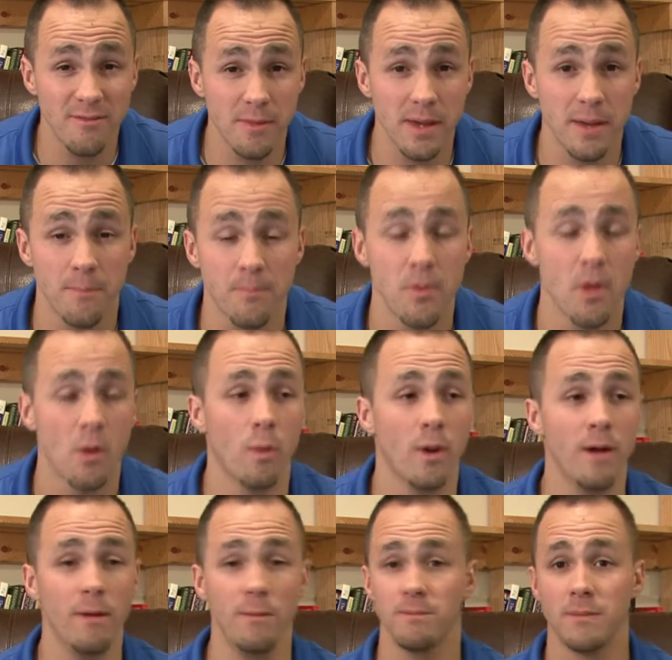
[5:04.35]
me?
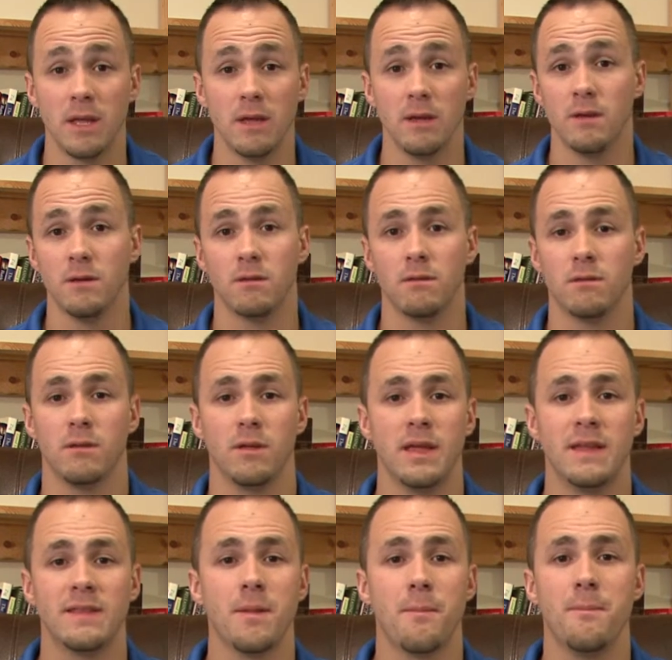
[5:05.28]
Well,
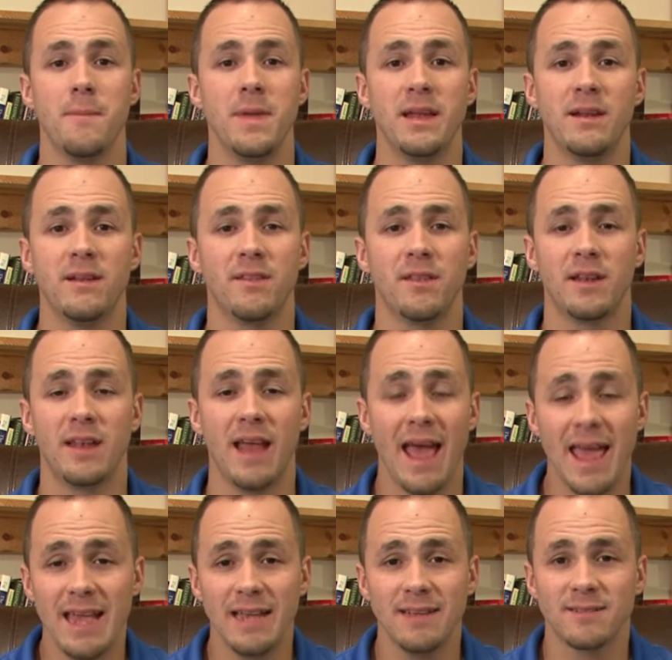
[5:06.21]
in the end of the
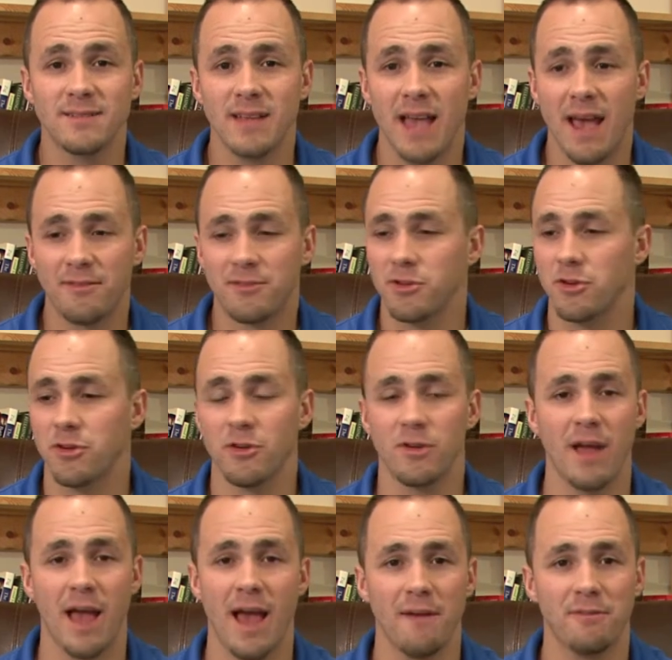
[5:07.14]
days
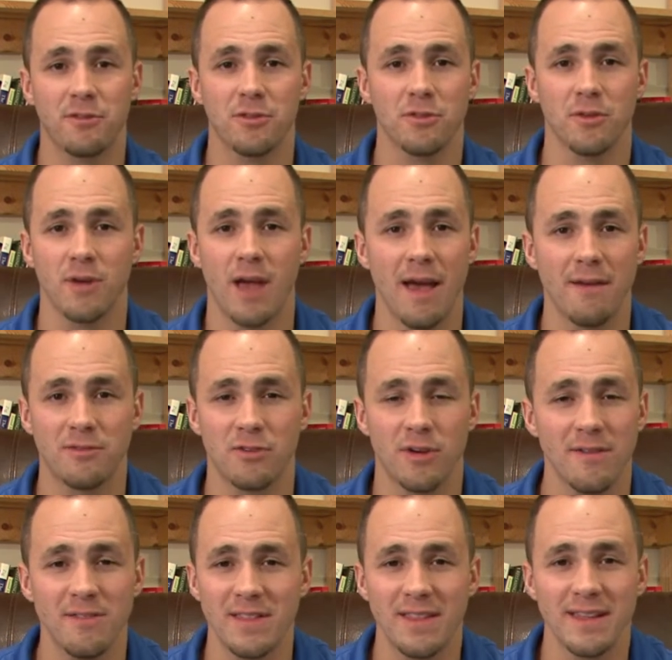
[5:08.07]
after after after
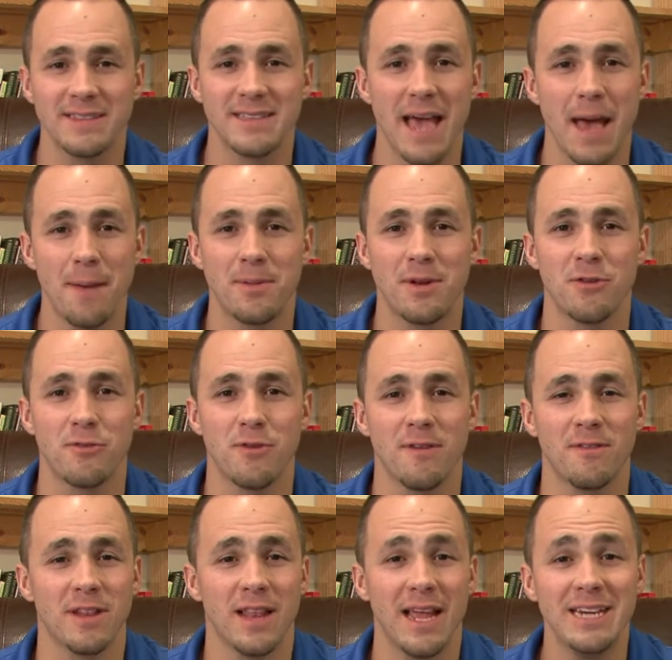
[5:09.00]
everything's happened in
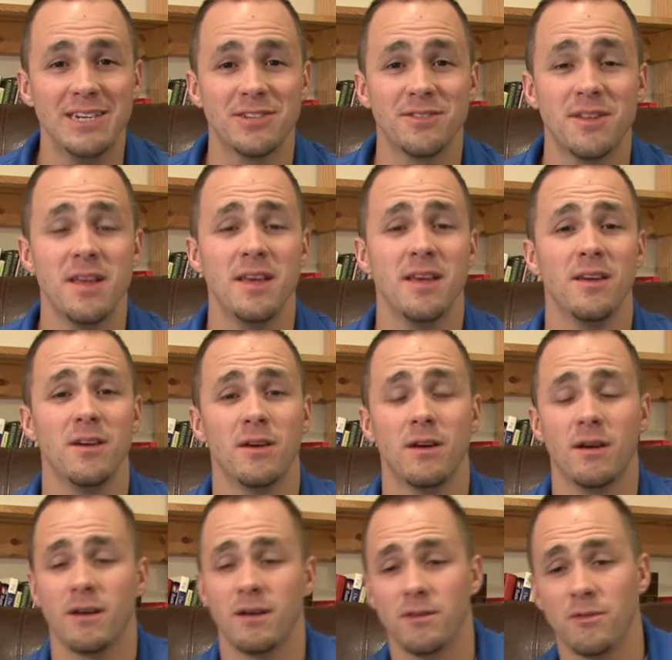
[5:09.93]
revelation
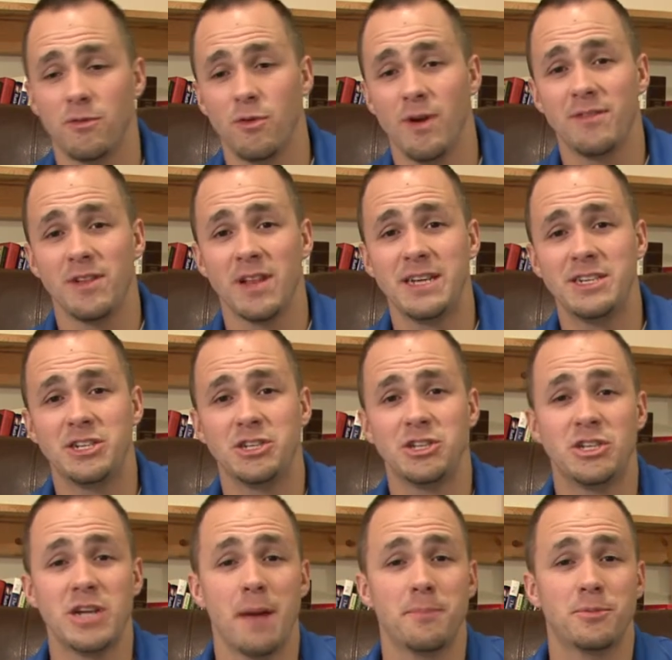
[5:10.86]
uh, revelation
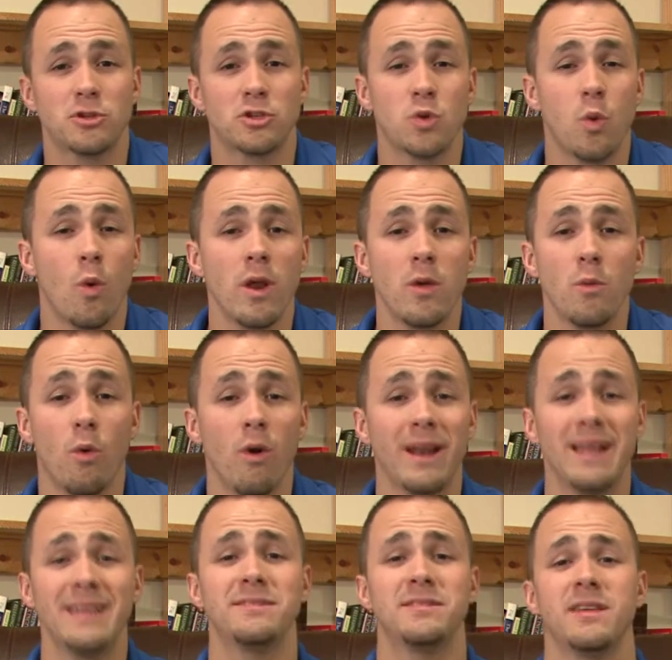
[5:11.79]
chapter 21
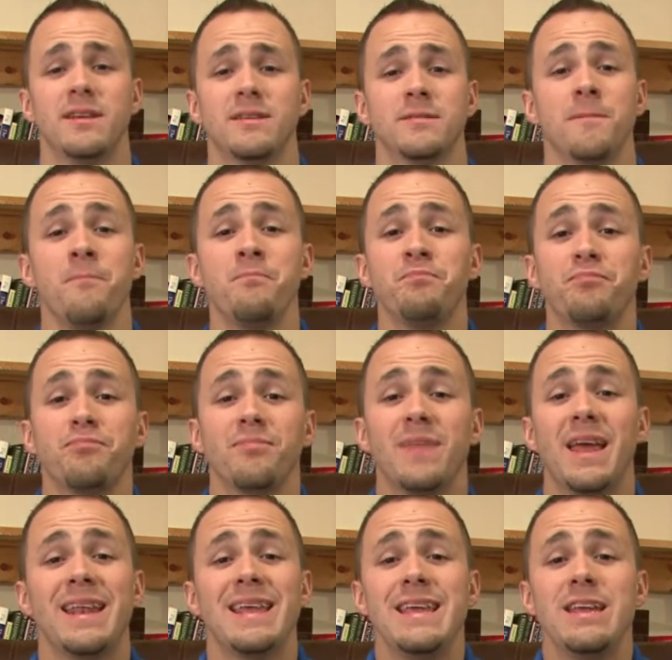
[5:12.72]
it says
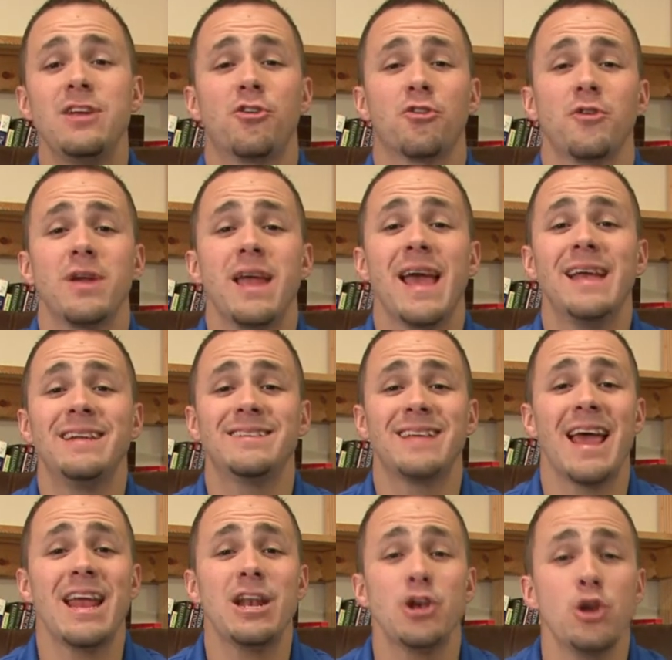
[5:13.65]
that he creates
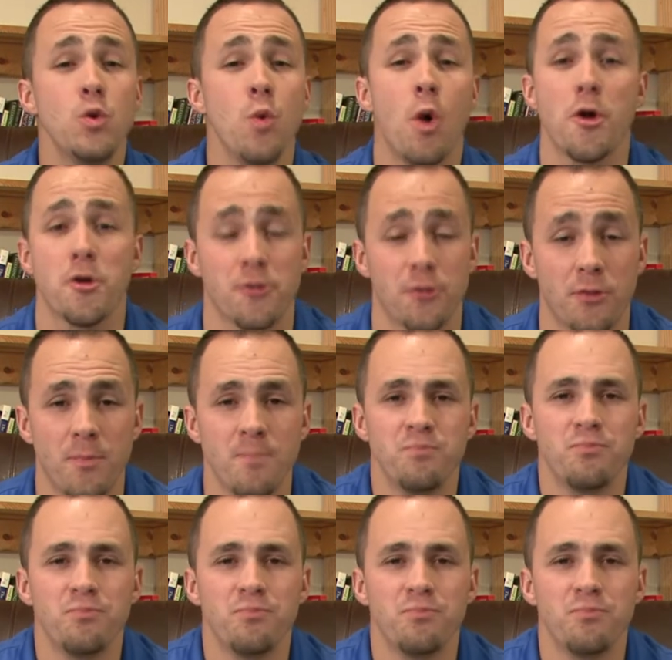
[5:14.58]
a new earth